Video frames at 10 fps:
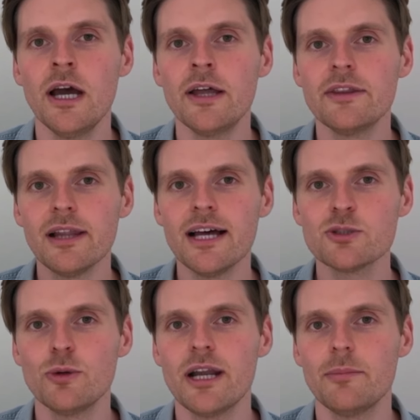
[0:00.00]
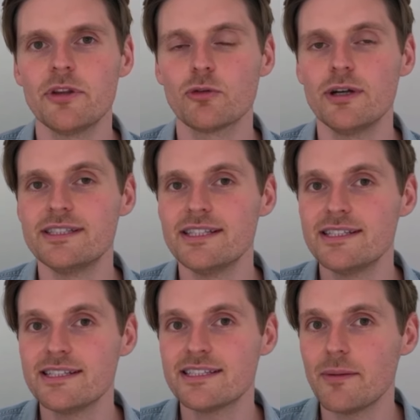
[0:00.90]
The last one, number 3, is this
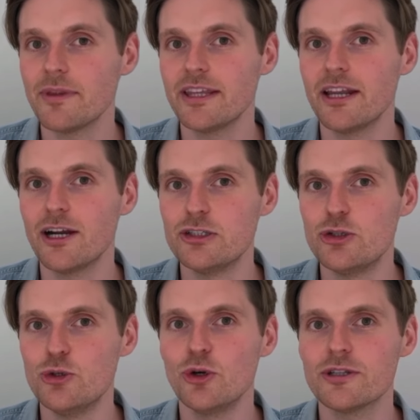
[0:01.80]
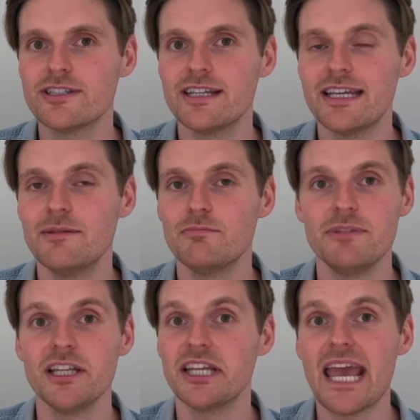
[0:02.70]
is something that I do not see
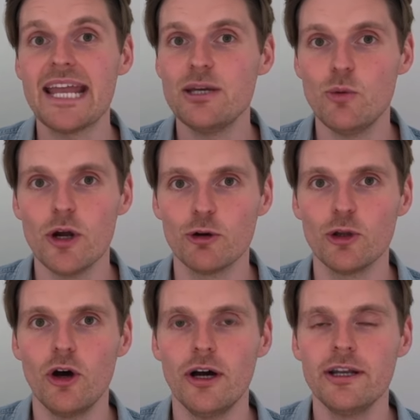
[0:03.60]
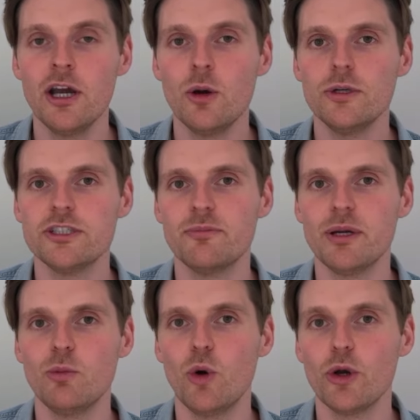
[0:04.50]
nearly anywhere online, which I've
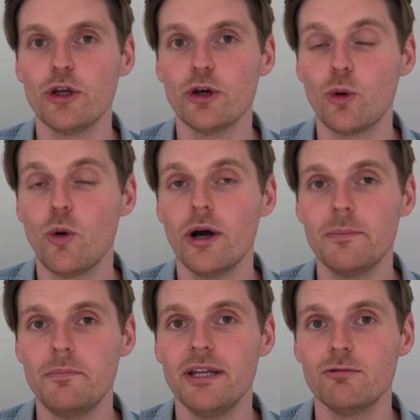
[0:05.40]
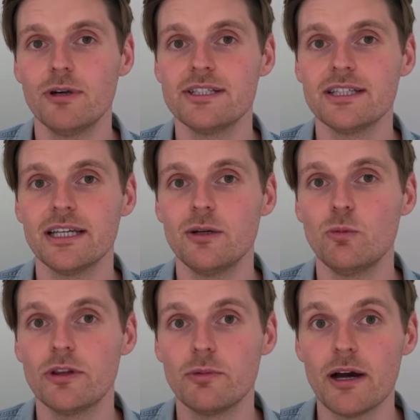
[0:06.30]
been working on quite a bit recently
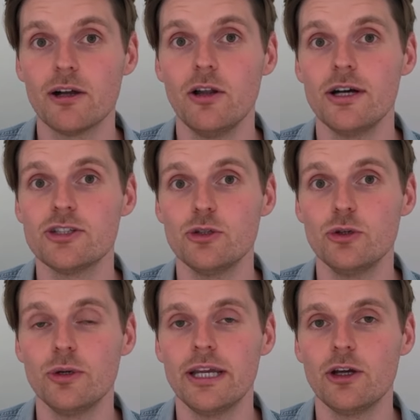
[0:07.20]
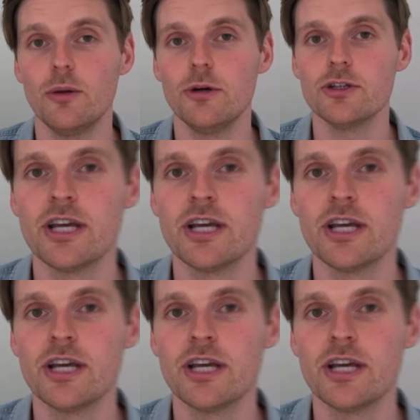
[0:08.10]
with our clients who do e-commerce,